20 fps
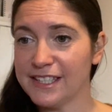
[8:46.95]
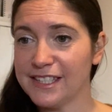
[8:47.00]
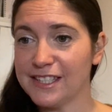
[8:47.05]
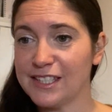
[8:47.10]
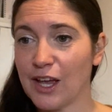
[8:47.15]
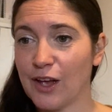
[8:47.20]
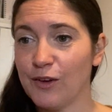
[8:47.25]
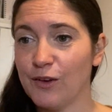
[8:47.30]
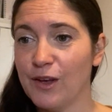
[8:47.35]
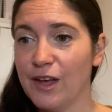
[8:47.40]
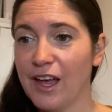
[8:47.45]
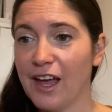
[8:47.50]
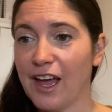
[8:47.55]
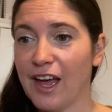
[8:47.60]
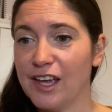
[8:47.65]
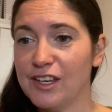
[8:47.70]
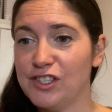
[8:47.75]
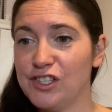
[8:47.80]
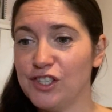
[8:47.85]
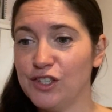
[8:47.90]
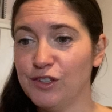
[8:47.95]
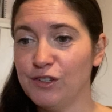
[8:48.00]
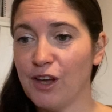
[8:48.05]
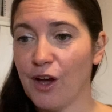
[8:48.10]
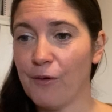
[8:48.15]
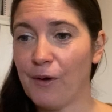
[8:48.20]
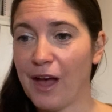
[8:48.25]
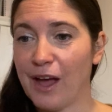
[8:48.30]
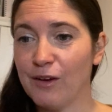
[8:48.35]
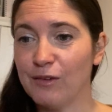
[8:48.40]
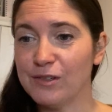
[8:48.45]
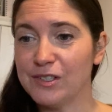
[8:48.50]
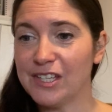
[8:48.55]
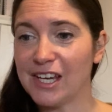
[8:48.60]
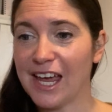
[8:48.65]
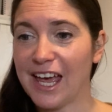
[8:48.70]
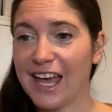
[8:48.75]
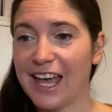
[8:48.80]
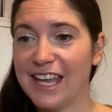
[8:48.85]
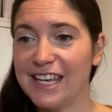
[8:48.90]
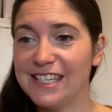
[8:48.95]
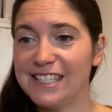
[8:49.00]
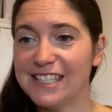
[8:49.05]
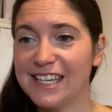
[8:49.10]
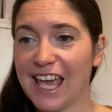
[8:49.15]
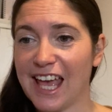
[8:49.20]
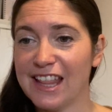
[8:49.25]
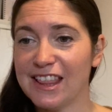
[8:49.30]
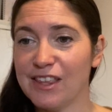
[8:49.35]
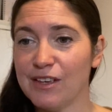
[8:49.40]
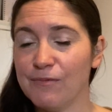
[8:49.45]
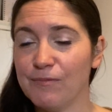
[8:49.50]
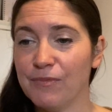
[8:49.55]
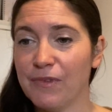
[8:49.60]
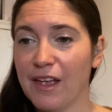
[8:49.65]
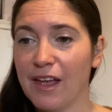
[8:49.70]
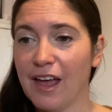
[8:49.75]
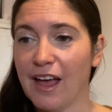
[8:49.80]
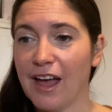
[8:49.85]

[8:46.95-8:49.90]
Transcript: So do go out and get them,